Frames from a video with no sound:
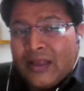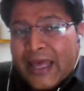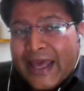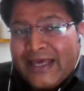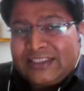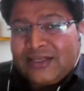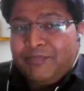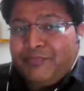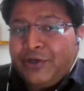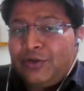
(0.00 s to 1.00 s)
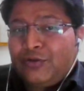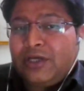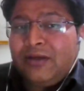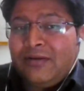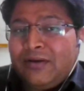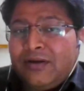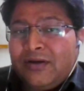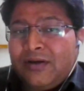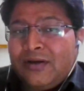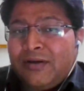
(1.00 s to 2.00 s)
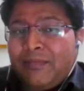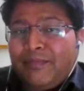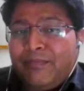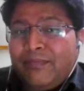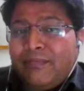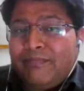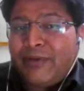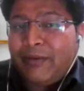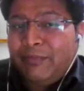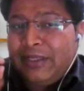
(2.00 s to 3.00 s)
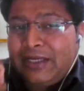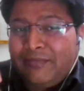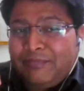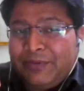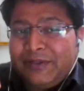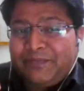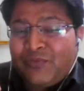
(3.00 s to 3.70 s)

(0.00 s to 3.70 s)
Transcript: as compared to the public company